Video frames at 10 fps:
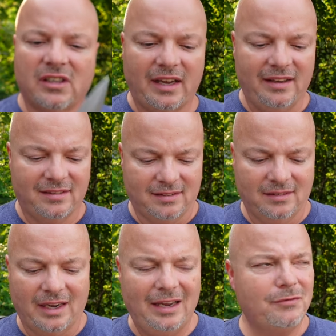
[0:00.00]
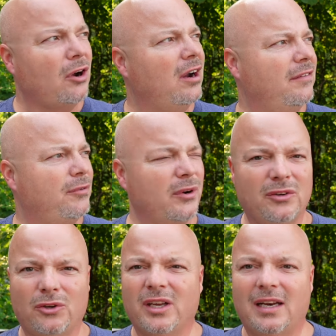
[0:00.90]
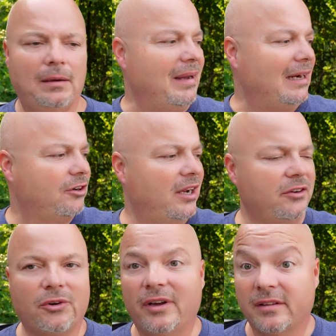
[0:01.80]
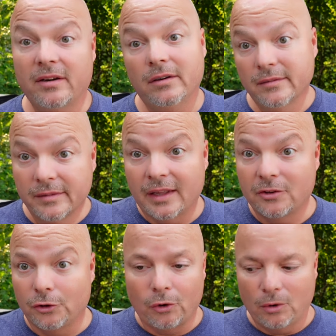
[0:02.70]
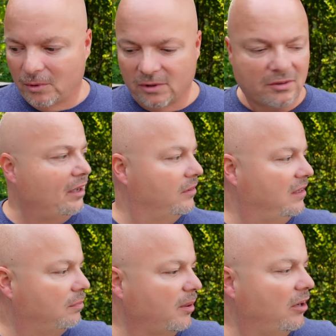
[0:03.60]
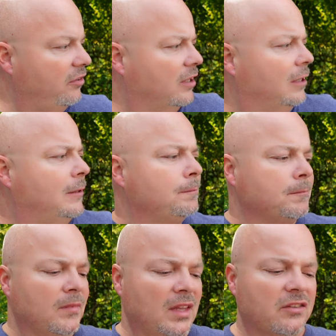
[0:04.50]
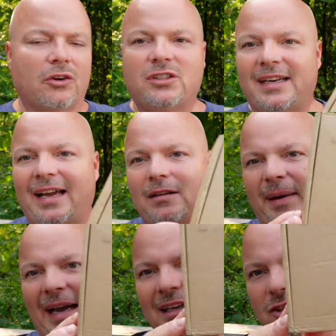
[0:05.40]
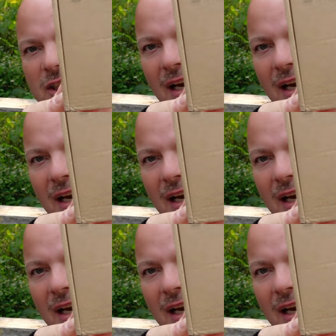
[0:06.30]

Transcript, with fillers: a nice knife. Sorry if you're getting background noise there. That's normal around these parts. So today's package